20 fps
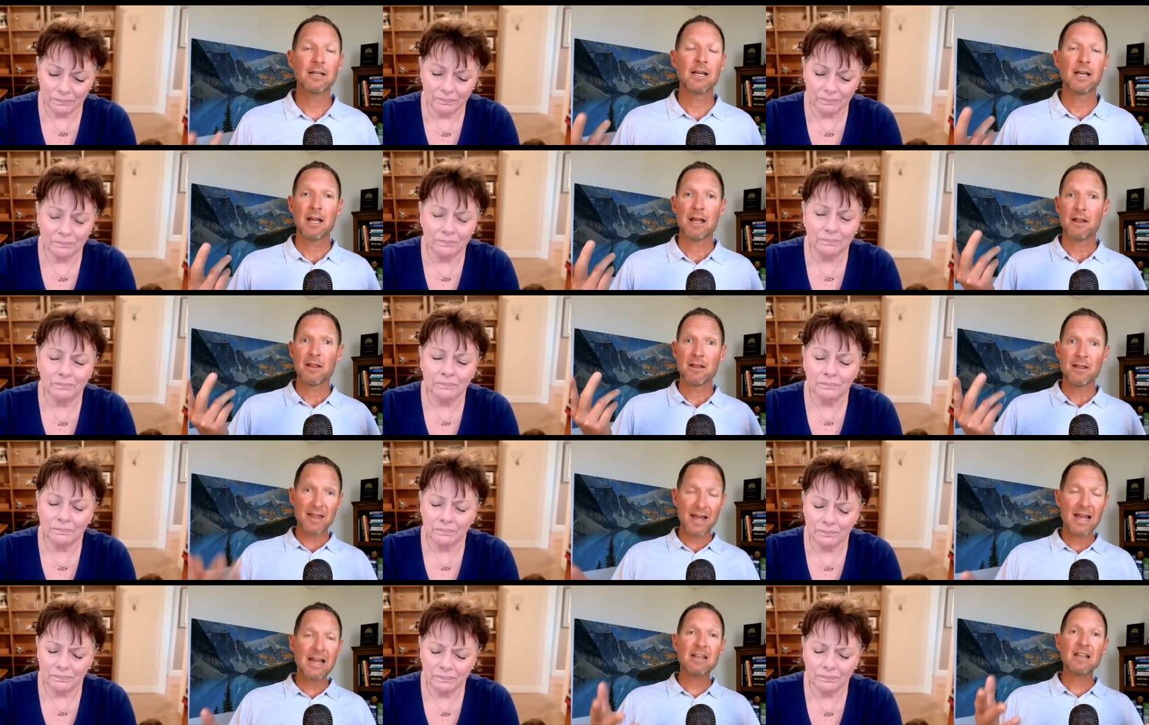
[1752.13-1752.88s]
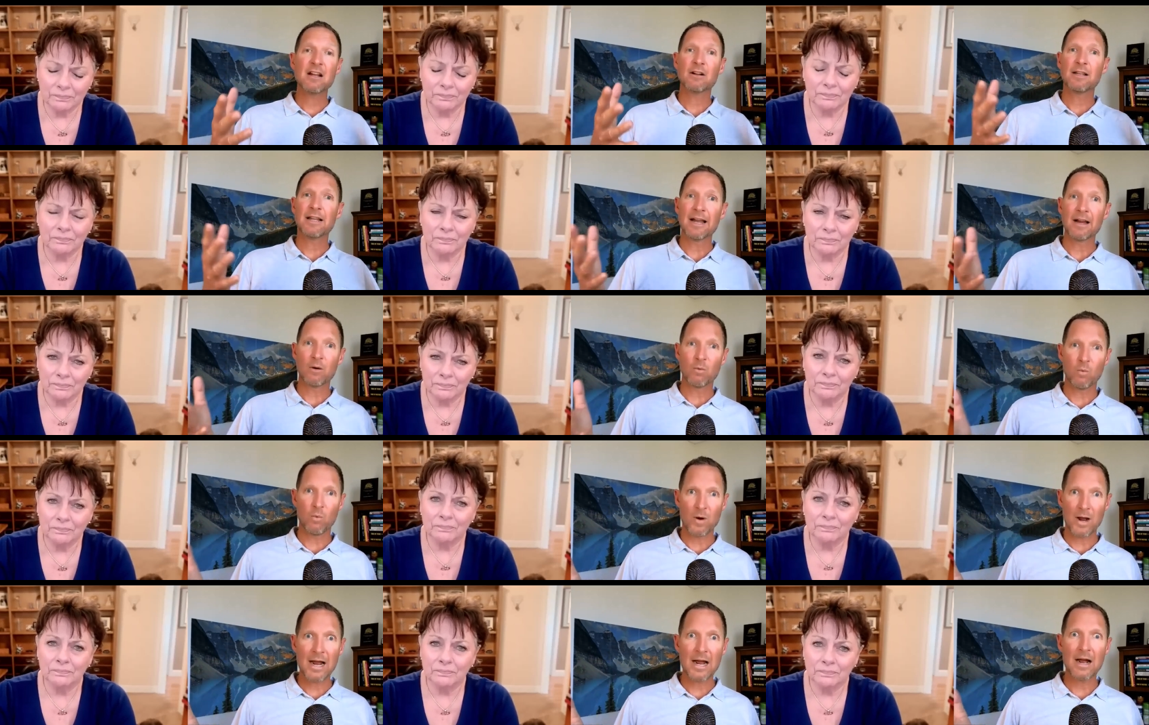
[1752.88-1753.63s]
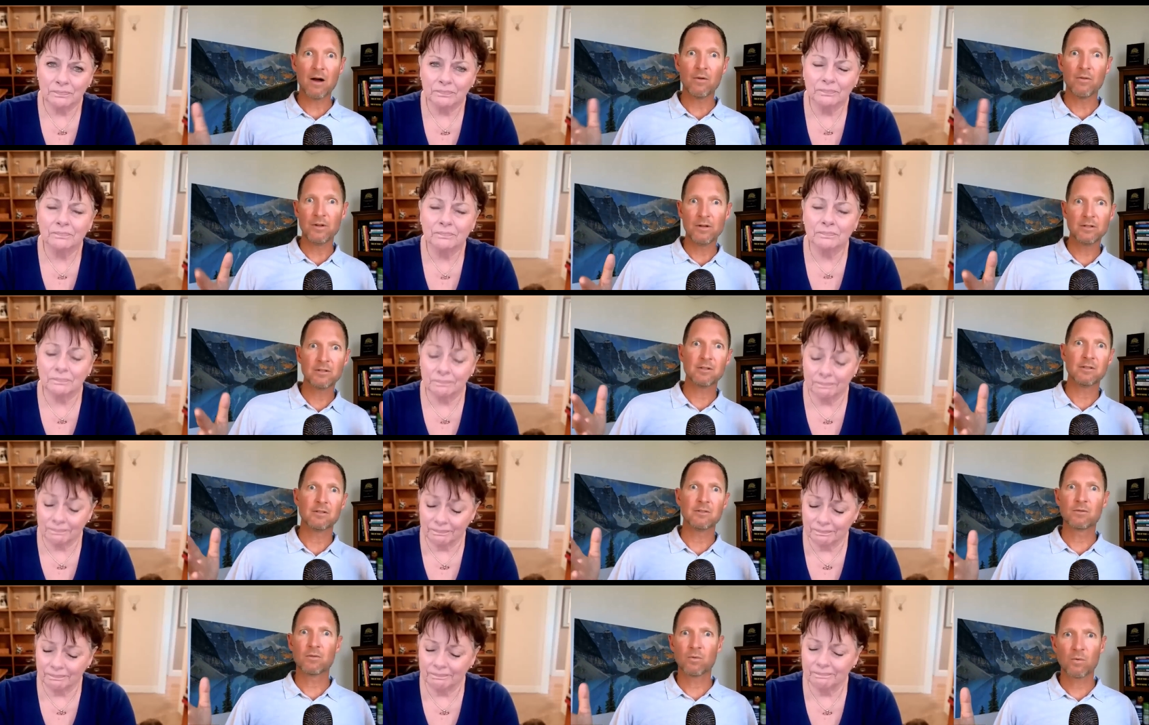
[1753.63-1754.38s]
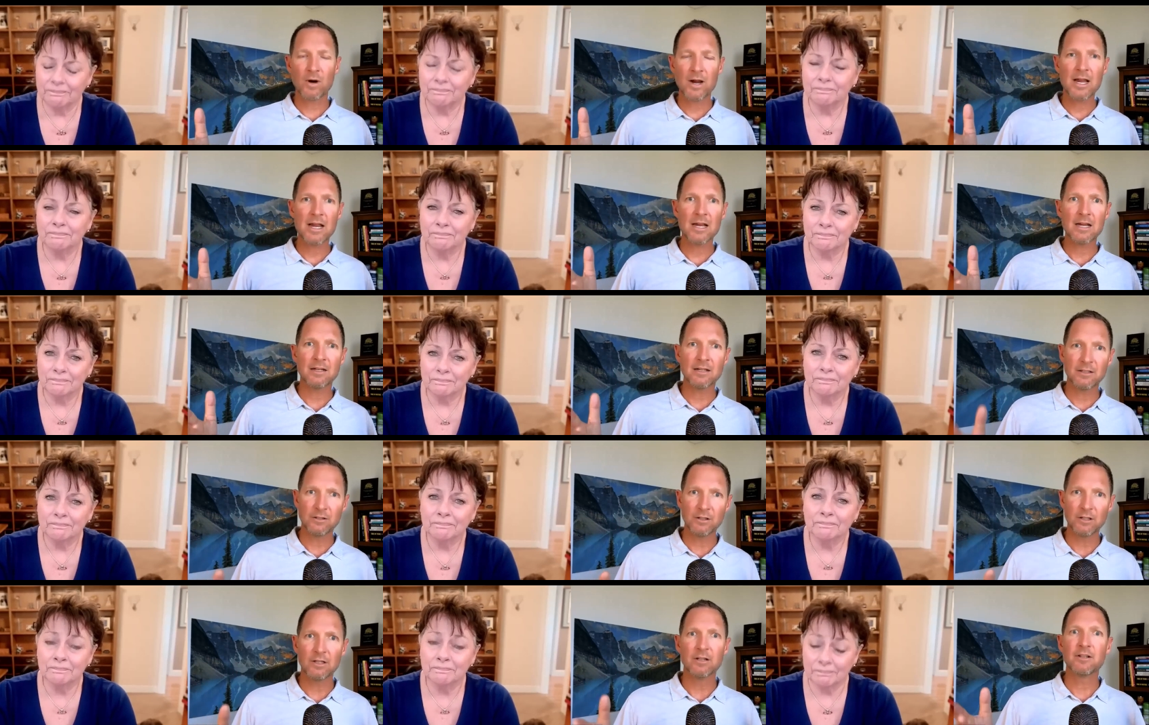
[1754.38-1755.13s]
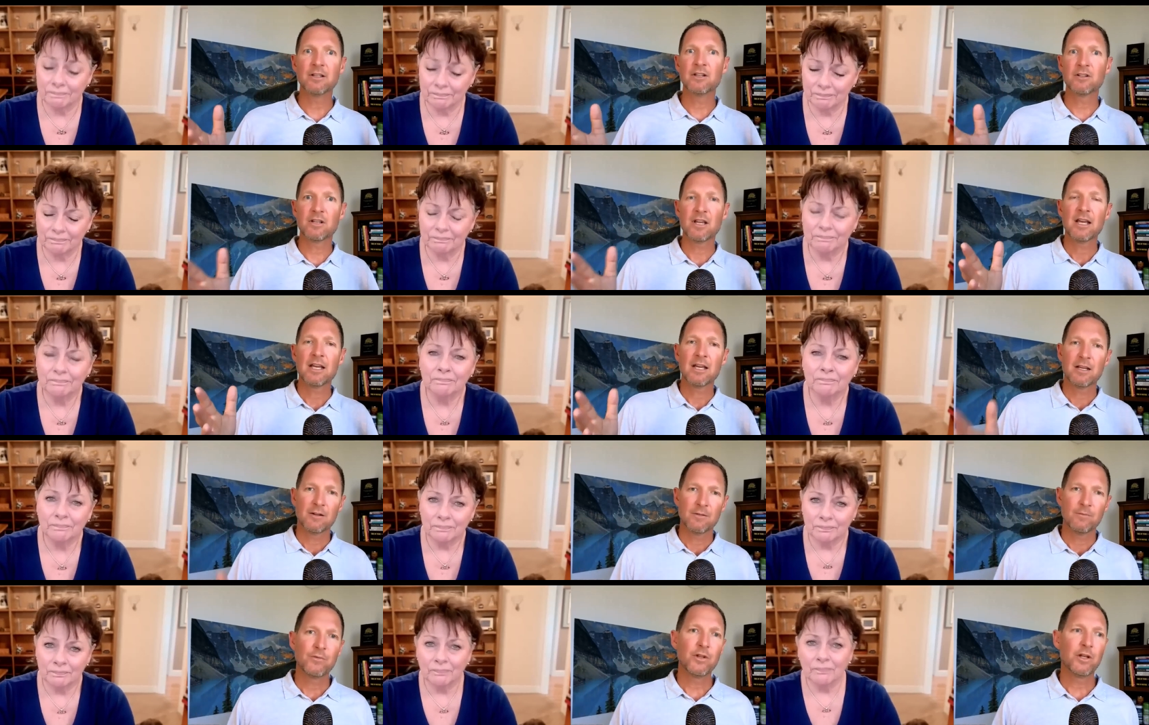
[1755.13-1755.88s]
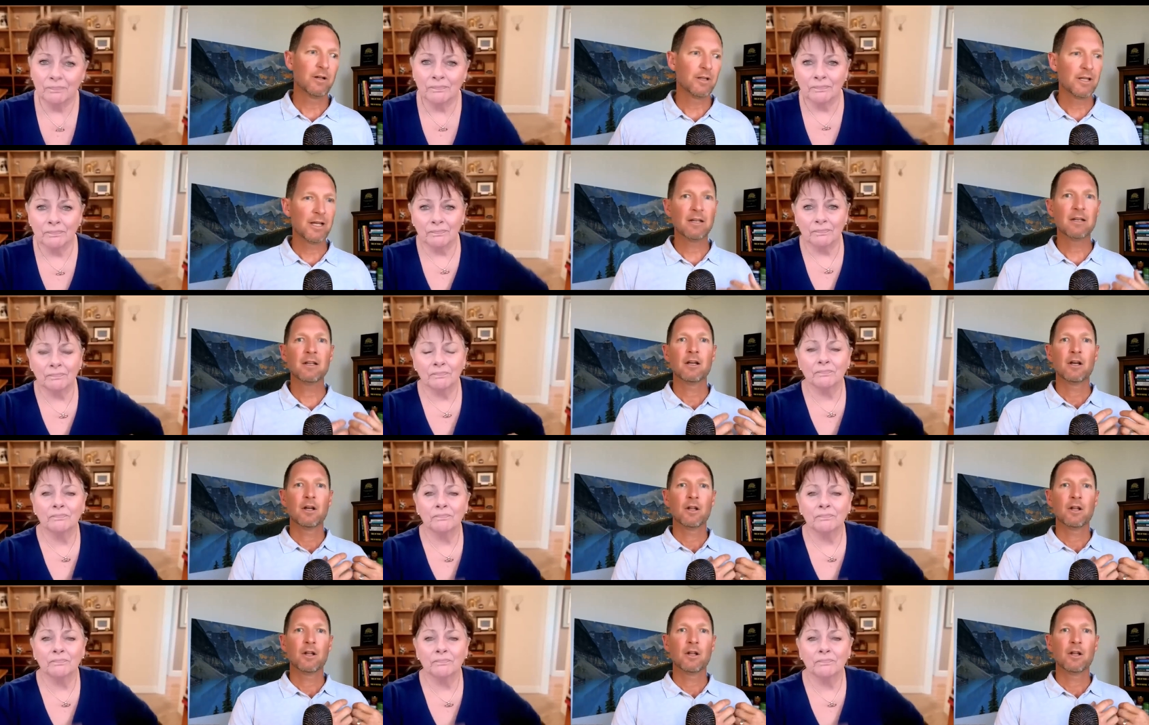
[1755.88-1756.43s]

Speaker 1: Mm-hmm, mm-hmm. Then they're like, wow, this mm-hmm. is great. You know, this, you know, and then